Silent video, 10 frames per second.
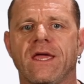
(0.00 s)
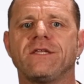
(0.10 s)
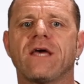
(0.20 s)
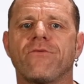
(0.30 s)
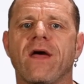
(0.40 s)

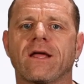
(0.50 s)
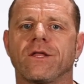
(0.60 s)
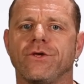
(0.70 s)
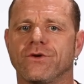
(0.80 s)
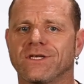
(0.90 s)

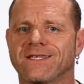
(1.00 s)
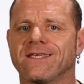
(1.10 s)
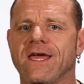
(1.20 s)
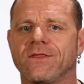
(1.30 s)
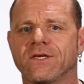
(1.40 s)
Indirectly, you could
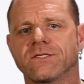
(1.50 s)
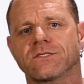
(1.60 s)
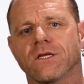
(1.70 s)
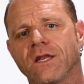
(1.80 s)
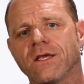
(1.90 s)
say this
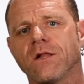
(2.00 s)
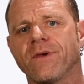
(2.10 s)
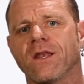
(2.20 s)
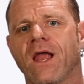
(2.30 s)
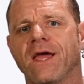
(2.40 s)
is a little
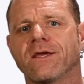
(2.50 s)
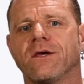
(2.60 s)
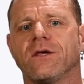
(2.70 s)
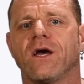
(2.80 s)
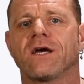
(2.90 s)
bit like
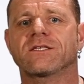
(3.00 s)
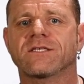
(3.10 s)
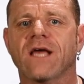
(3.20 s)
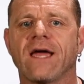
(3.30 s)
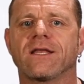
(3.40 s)
a
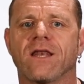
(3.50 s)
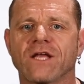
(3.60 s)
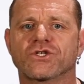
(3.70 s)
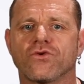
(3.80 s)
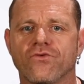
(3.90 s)
side
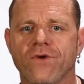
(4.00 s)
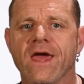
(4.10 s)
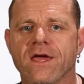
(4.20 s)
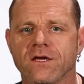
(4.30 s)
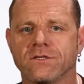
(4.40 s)
lateral
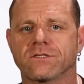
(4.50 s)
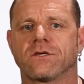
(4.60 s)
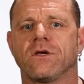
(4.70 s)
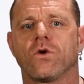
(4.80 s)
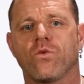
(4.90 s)
raise,
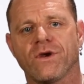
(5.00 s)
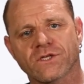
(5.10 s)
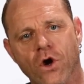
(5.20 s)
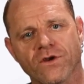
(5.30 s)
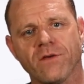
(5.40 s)
where
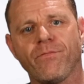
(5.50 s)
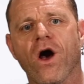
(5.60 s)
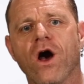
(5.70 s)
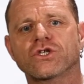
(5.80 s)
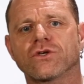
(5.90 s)
it's only
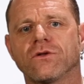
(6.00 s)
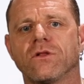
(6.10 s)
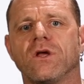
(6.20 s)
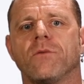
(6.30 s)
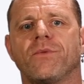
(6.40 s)
partial,
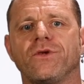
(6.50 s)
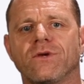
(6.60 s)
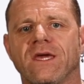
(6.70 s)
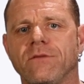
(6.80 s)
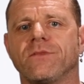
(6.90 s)
but you
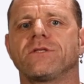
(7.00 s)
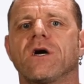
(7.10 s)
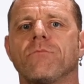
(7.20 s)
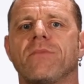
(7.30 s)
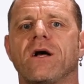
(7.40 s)
keep the
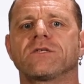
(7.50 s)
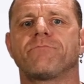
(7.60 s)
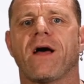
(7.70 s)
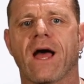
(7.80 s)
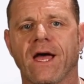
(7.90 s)
dumbbells
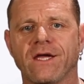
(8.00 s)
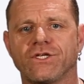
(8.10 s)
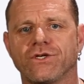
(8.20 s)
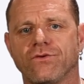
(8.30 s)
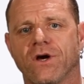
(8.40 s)

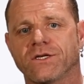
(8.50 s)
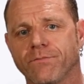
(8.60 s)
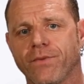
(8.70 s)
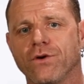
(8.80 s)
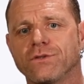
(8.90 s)
behind you as
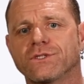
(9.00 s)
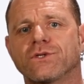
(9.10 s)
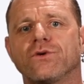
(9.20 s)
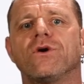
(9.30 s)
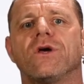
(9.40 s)
opposed to